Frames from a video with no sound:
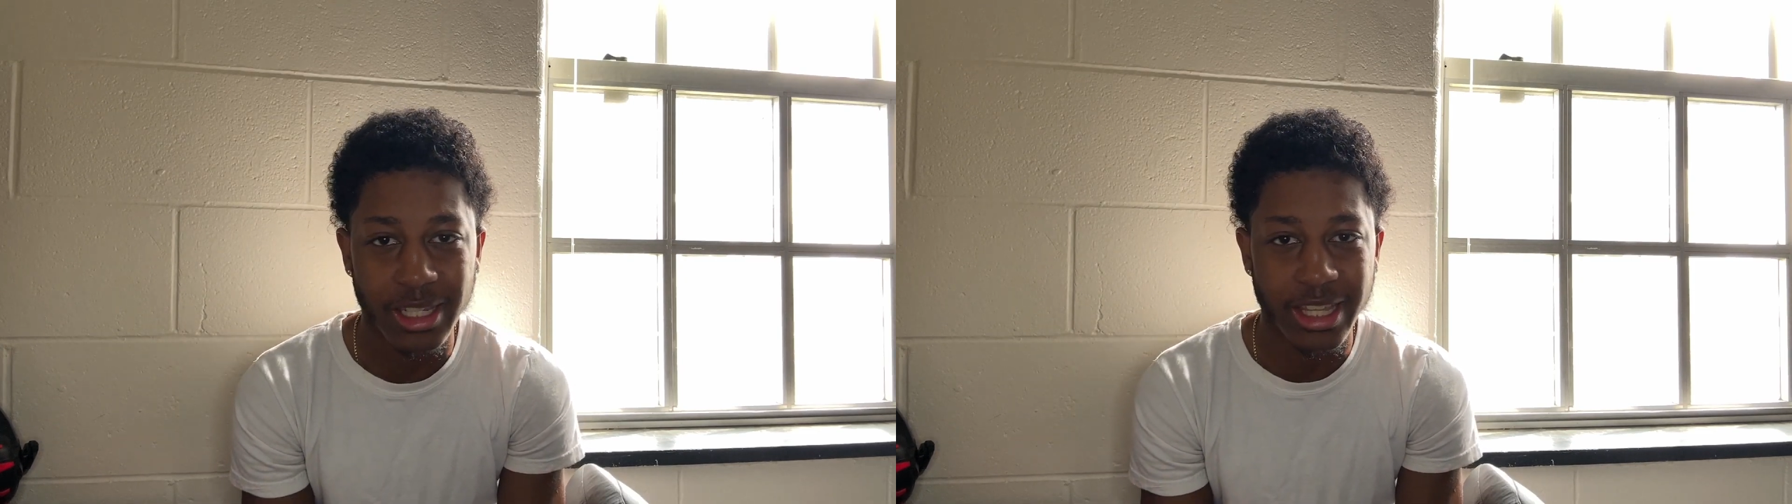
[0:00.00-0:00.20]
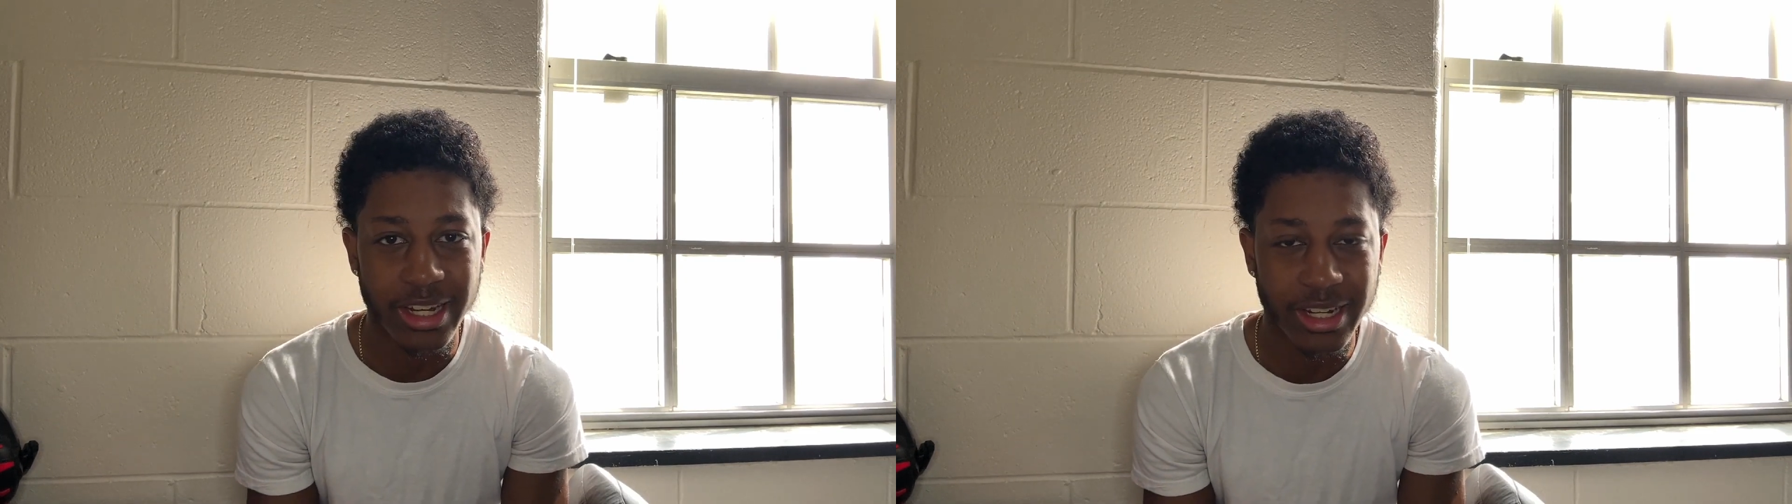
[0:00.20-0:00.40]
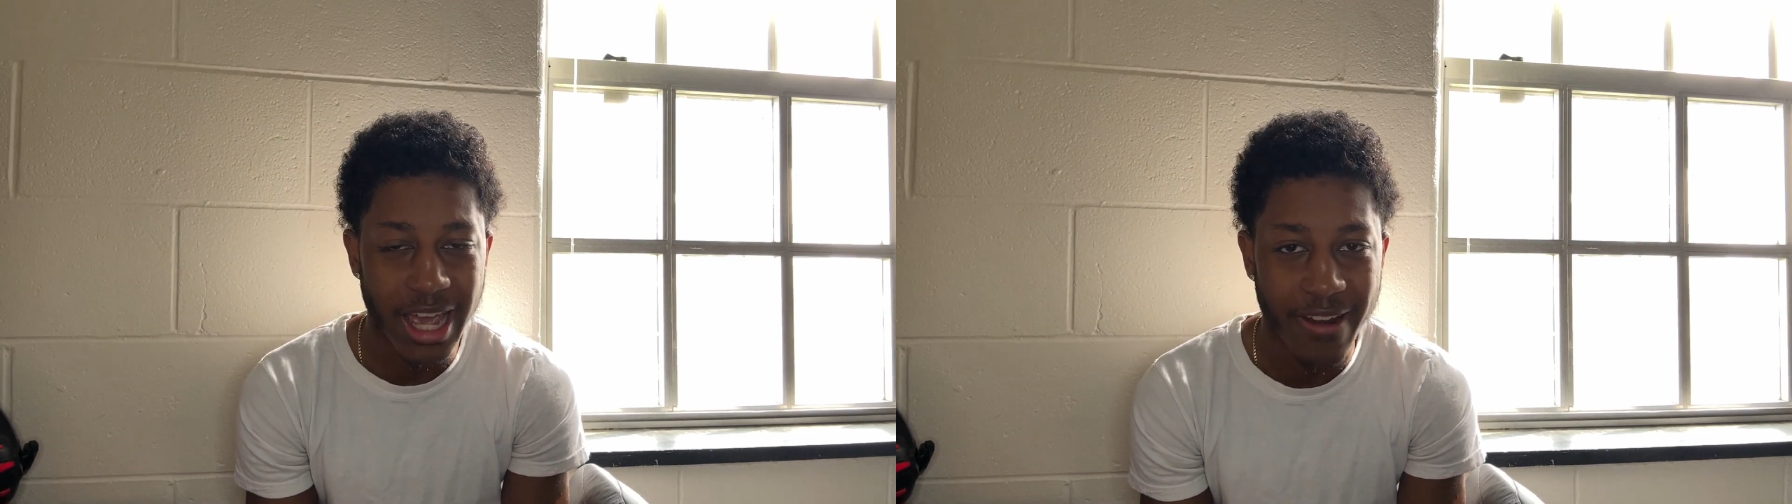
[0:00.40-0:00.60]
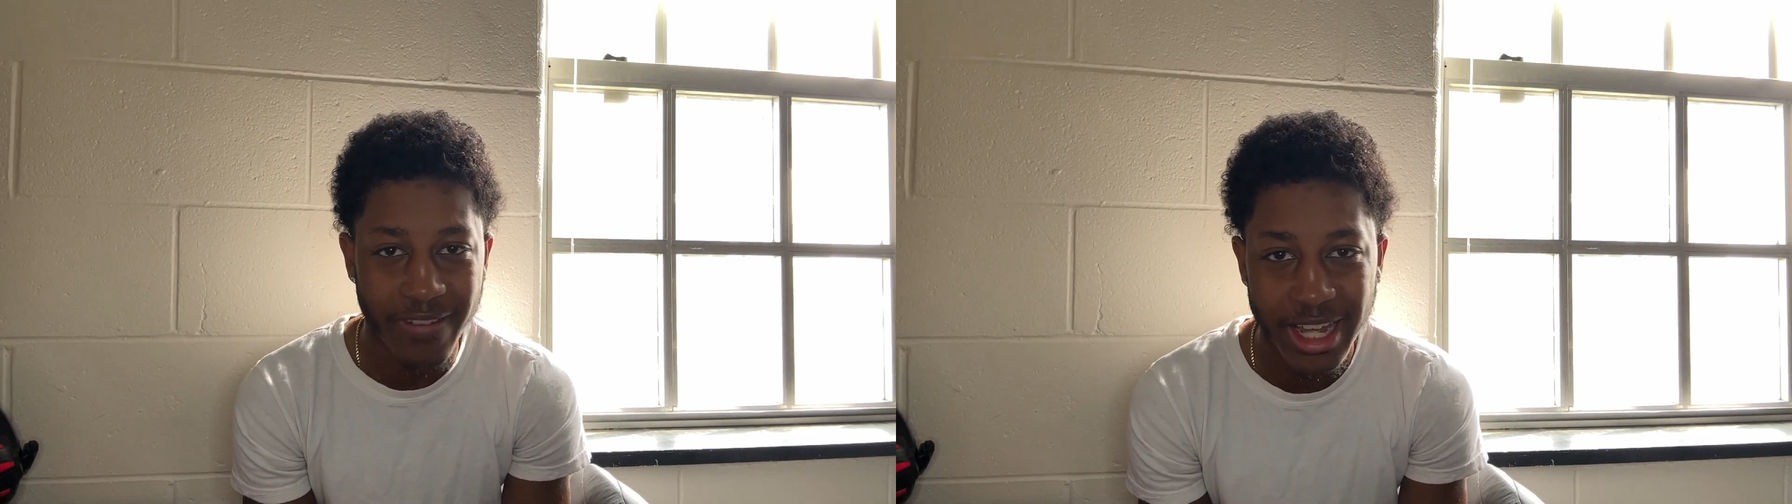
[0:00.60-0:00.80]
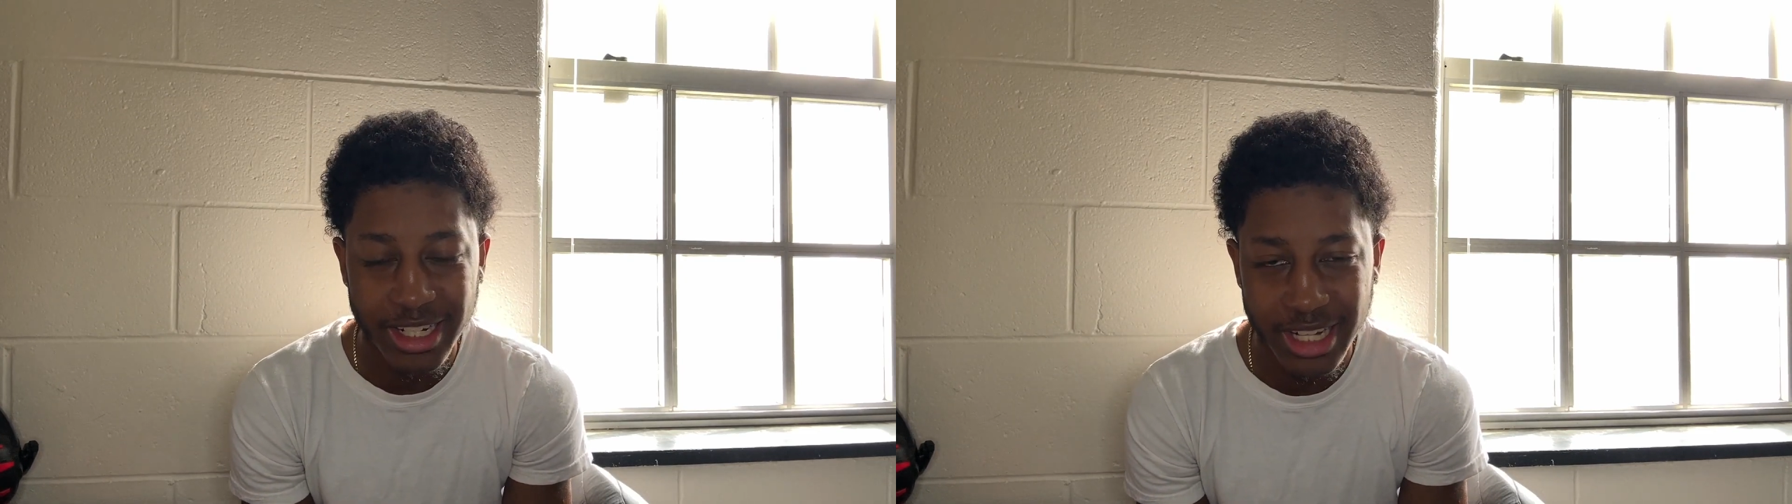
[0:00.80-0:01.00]
than
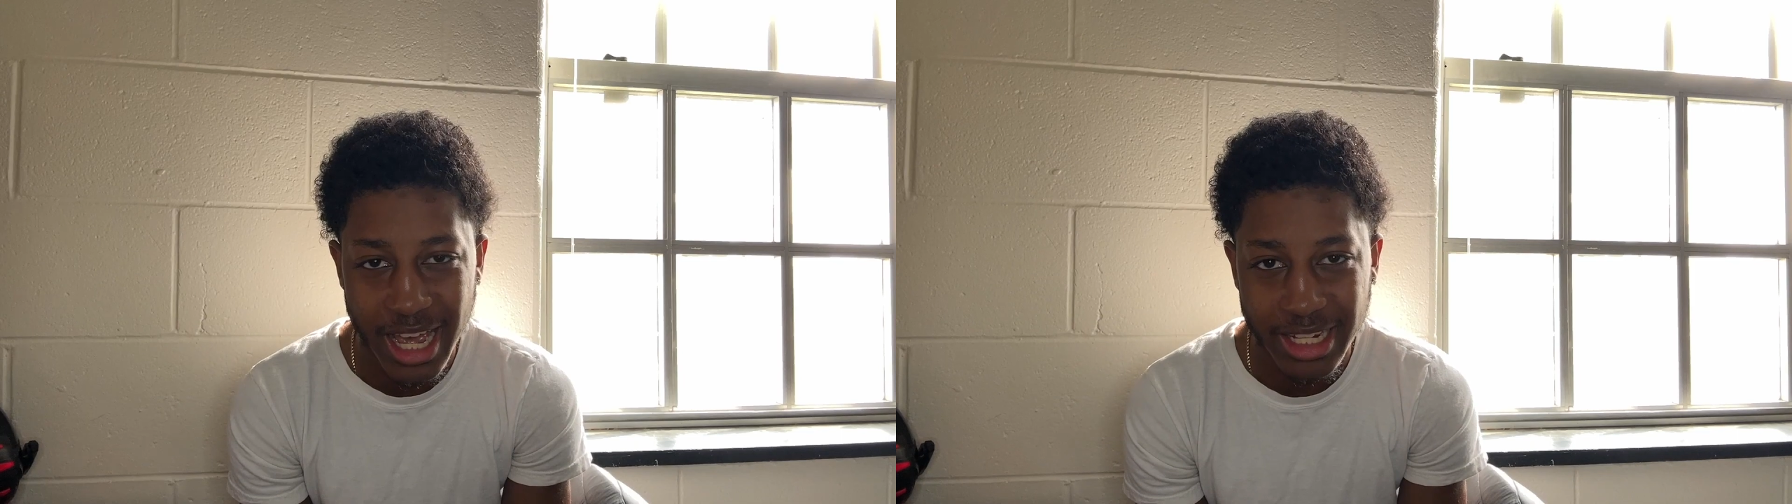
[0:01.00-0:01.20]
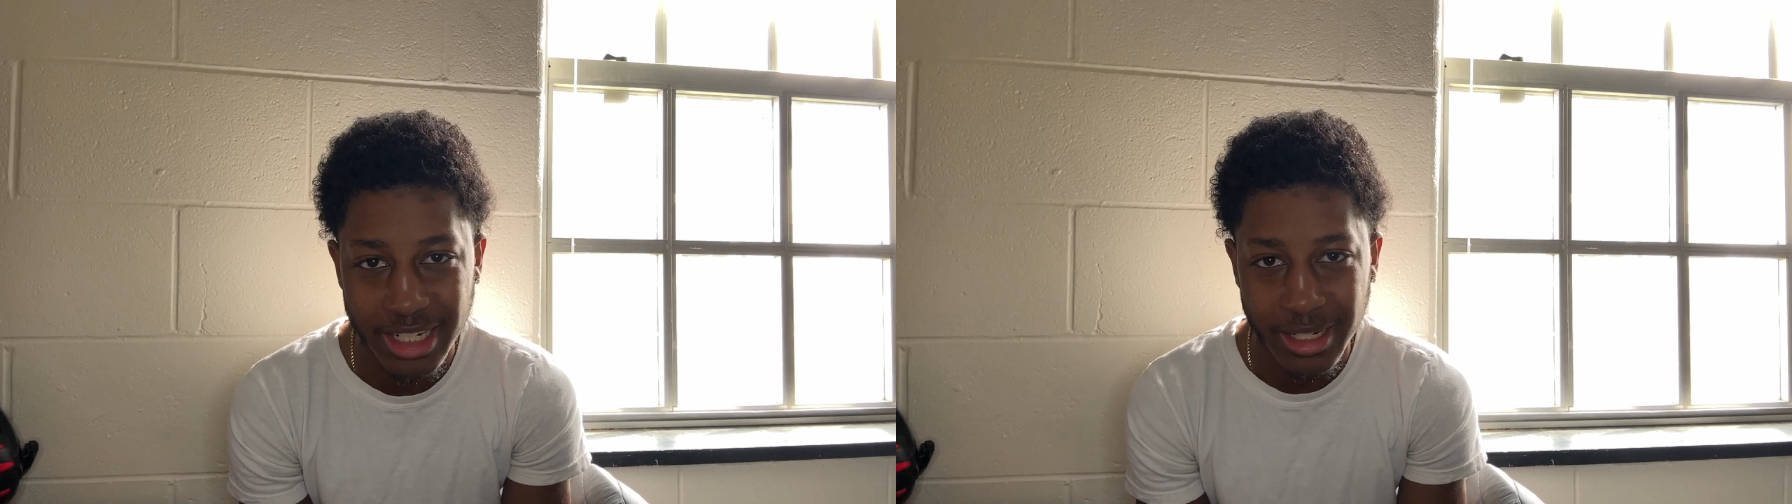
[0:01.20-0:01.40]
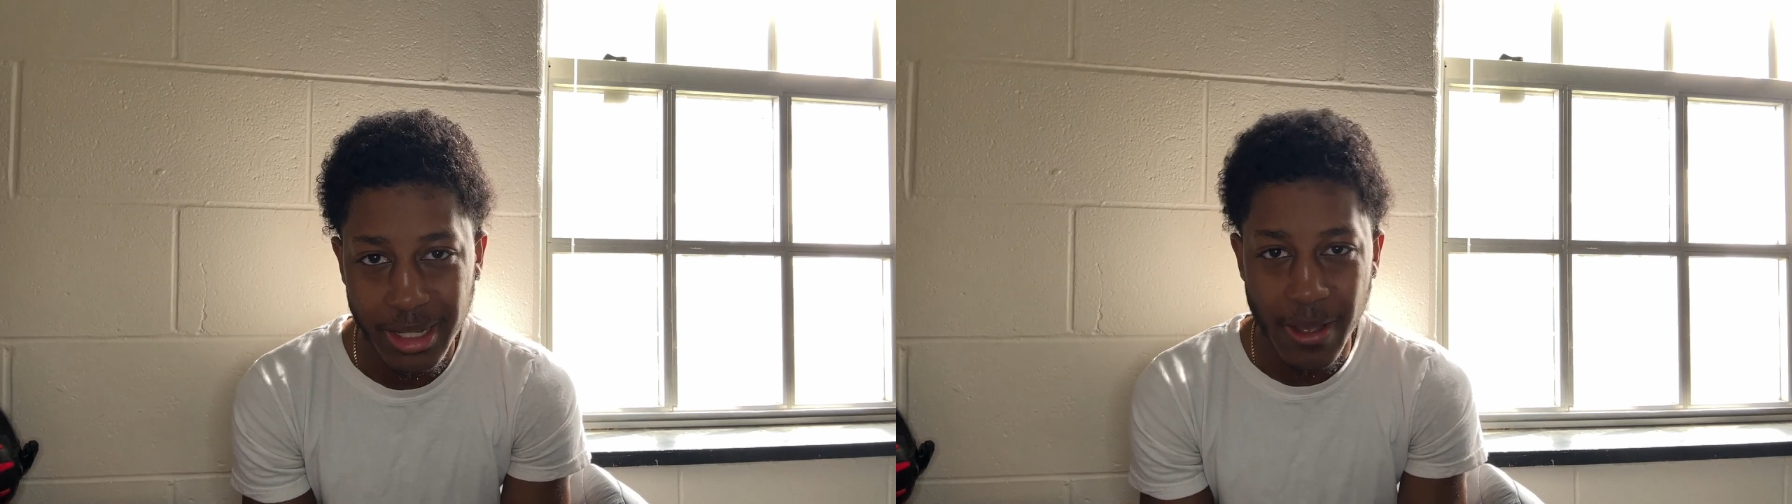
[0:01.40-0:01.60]
advanced stats.